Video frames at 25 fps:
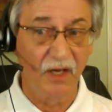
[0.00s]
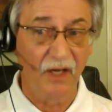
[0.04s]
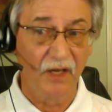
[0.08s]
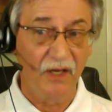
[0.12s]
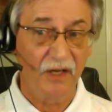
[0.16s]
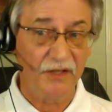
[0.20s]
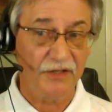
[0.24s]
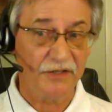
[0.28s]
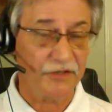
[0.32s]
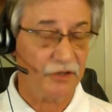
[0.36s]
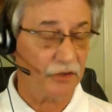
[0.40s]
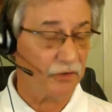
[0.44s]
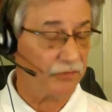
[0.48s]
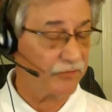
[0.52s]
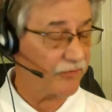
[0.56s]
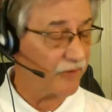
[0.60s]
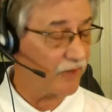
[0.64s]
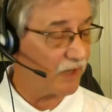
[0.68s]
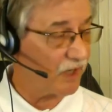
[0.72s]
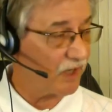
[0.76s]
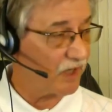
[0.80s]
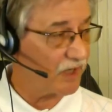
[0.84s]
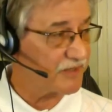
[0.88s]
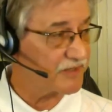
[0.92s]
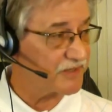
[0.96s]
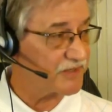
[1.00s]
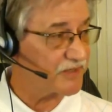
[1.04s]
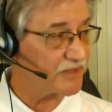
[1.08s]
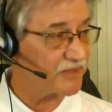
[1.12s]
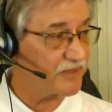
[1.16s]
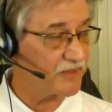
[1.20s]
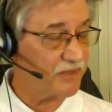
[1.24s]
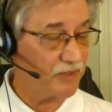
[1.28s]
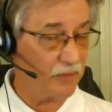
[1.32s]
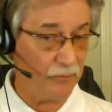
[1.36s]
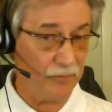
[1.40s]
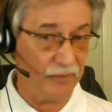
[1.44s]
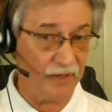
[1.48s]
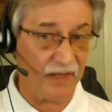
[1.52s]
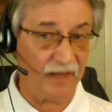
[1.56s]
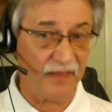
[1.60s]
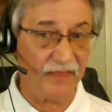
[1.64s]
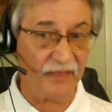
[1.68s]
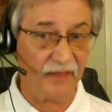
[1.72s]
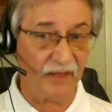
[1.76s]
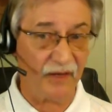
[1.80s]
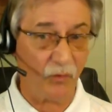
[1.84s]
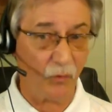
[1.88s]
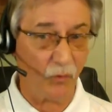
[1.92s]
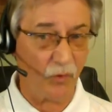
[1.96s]
And so for us, the big
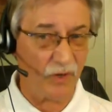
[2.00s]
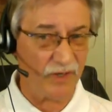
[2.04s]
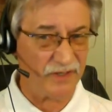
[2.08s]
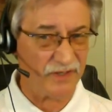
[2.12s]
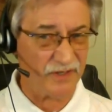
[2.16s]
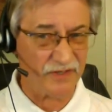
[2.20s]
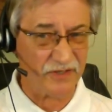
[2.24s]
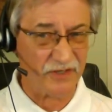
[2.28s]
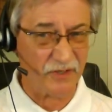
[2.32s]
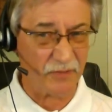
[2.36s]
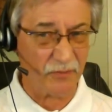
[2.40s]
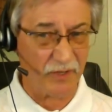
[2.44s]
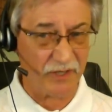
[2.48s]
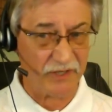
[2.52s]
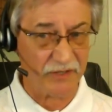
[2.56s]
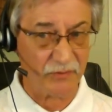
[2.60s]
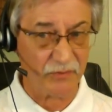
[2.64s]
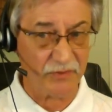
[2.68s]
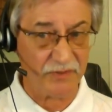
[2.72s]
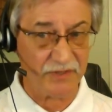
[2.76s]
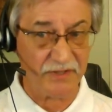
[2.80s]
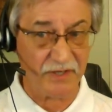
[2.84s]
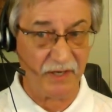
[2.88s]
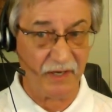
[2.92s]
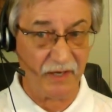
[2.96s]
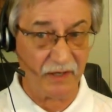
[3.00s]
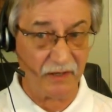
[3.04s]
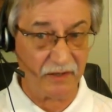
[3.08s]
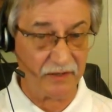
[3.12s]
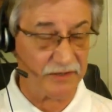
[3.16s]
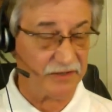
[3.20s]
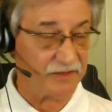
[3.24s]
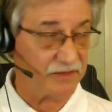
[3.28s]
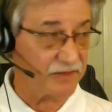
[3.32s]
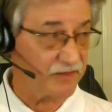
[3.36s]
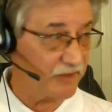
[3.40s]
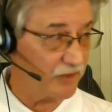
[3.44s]
thing wasn't so much with sales.